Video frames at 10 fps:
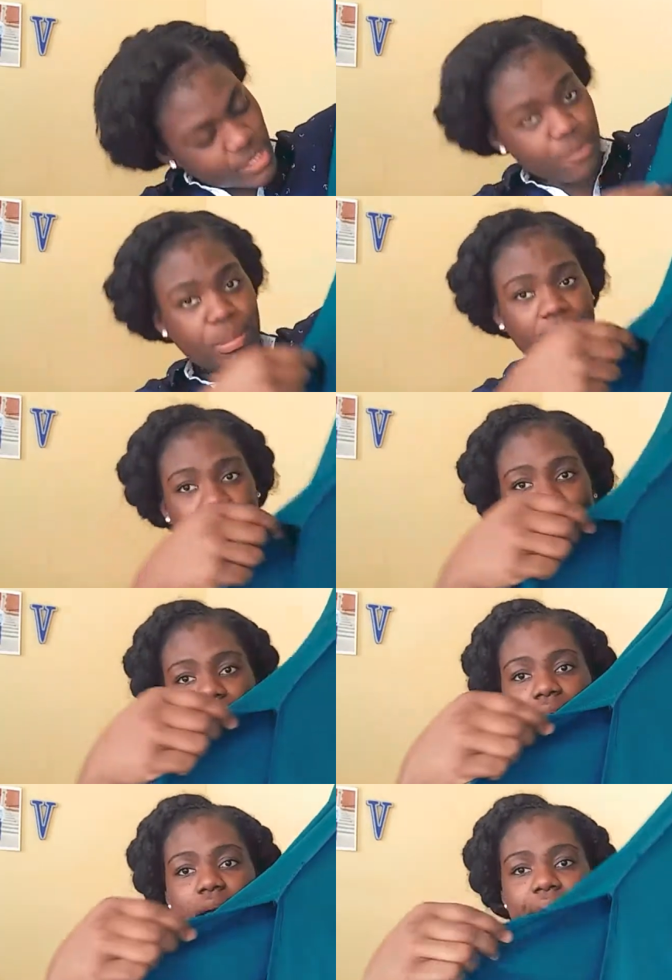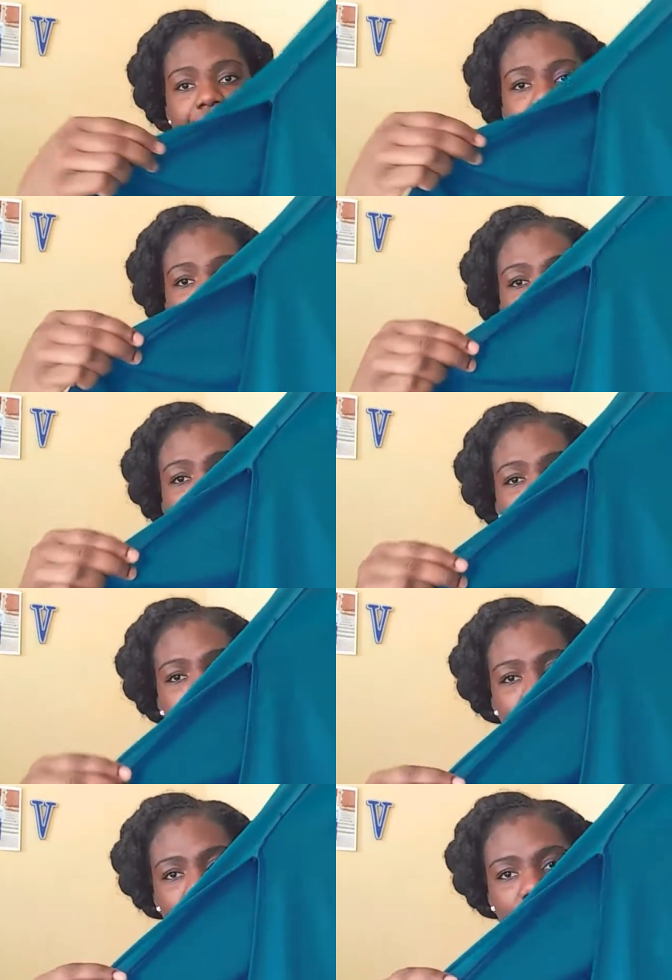It's plate
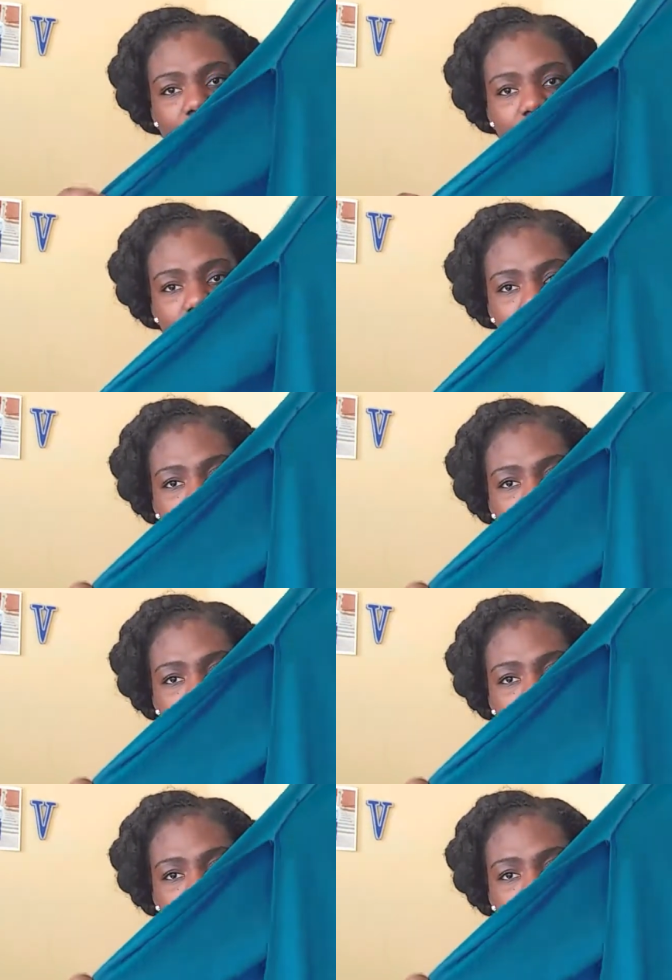right here.